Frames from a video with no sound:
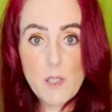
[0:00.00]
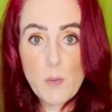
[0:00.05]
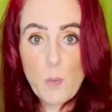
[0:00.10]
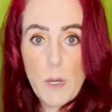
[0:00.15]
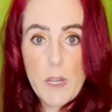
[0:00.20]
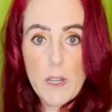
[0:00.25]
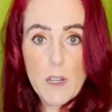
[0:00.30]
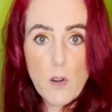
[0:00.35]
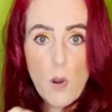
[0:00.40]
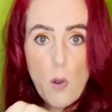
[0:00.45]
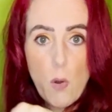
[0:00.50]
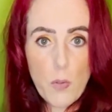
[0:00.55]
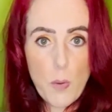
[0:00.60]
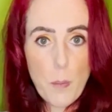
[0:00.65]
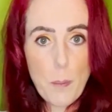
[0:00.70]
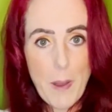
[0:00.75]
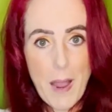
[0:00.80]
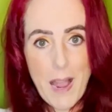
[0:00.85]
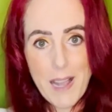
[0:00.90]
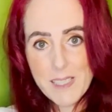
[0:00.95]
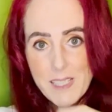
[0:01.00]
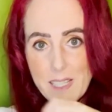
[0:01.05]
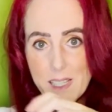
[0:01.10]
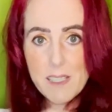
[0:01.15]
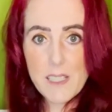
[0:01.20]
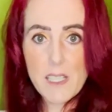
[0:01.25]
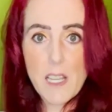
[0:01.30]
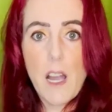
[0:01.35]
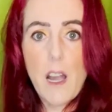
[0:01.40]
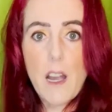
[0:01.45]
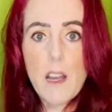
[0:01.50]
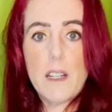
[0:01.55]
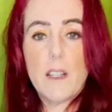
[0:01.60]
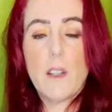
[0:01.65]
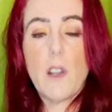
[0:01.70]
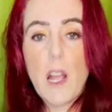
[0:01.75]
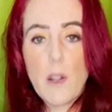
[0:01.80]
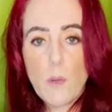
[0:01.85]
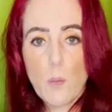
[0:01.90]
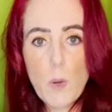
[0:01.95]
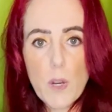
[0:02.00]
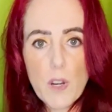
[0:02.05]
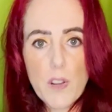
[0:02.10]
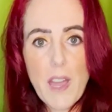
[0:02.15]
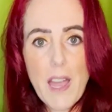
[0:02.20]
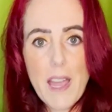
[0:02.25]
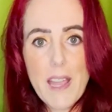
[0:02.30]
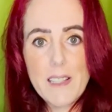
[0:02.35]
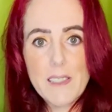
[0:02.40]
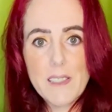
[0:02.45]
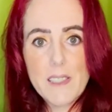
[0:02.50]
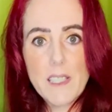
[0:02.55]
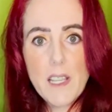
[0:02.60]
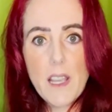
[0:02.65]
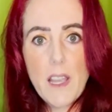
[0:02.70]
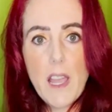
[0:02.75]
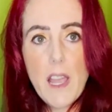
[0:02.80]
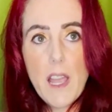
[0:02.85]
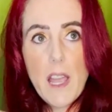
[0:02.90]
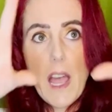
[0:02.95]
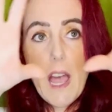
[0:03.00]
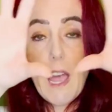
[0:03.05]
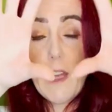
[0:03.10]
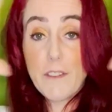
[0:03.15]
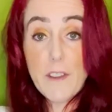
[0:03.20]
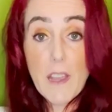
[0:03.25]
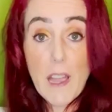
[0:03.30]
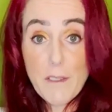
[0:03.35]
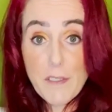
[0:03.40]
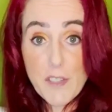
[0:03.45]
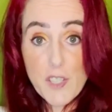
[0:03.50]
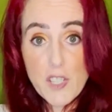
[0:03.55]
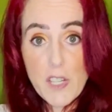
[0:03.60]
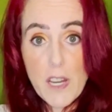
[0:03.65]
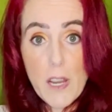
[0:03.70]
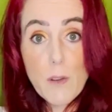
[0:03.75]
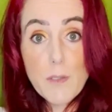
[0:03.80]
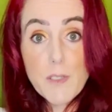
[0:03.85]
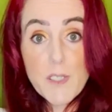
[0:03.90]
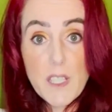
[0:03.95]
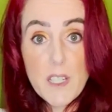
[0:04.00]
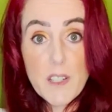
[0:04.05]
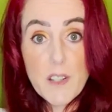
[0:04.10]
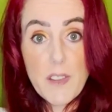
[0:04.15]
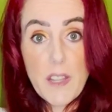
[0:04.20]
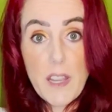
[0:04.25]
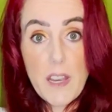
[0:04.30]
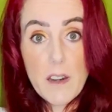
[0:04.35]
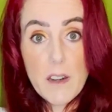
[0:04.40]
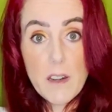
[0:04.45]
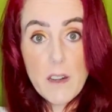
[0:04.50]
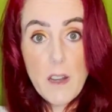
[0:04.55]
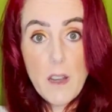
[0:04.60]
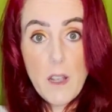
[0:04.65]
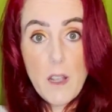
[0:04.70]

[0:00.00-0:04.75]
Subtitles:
where all the baskets are and where that is. If you have shelves near there,